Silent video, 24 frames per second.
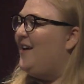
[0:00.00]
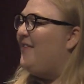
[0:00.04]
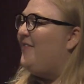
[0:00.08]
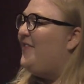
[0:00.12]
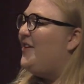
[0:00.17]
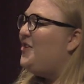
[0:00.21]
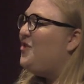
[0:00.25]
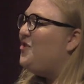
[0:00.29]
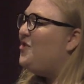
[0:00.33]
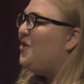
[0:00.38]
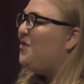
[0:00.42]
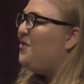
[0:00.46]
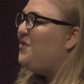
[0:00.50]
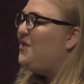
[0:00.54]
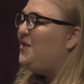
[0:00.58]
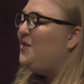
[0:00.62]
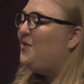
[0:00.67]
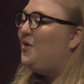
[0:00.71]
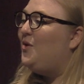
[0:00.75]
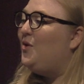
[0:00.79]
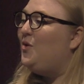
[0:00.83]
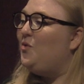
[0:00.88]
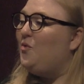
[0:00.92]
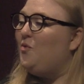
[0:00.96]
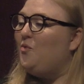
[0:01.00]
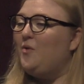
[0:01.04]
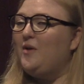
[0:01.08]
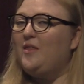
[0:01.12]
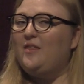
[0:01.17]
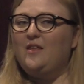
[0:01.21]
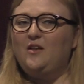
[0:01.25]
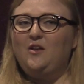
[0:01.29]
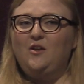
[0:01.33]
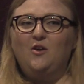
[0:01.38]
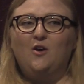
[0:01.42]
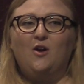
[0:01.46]
This shows you who
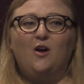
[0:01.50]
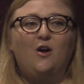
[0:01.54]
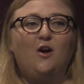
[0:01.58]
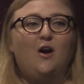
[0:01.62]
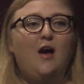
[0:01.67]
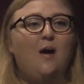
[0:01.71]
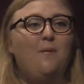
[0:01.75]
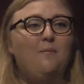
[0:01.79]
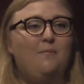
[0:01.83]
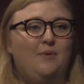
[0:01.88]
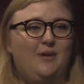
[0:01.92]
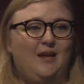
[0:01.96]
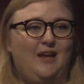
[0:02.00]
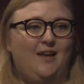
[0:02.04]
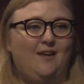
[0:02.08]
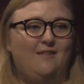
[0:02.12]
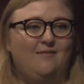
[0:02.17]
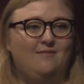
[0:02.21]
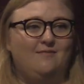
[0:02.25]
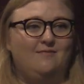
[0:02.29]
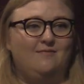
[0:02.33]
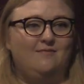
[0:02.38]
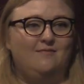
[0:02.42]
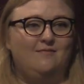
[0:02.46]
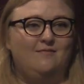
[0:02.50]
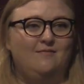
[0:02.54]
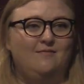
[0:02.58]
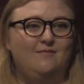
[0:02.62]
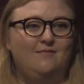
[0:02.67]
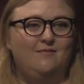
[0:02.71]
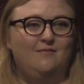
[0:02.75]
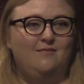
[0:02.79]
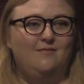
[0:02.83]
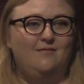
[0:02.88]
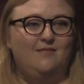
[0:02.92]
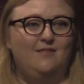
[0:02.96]
within your company
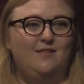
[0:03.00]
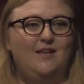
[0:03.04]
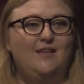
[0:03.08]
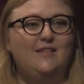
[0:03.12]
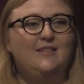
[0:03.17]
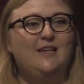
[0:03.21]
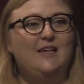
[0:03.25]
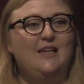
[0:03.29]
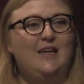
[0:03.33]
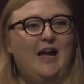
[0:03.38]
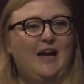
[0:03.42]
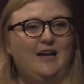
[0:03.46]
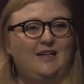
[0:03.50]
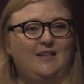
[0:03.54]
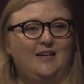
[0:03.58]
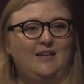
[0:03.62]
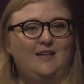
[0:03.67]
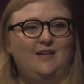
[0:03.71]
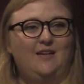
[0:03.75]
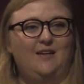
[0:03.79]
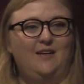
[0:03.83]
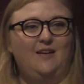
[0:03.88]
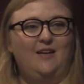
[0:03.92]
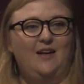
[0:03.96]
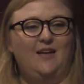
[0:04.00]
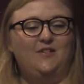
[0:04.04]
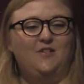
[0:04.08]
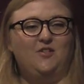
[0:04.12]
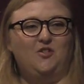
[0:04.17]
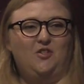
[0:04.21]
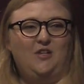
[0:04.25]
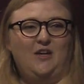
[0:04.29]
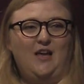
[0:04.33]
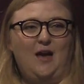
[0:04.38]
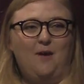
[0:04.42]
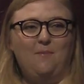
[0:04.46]
is connected into
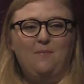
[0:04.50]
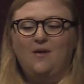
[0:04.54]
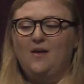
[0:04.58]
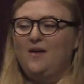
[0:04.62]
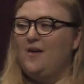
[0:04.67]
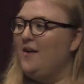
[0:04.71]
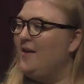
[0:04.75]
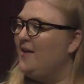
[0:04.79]
GM.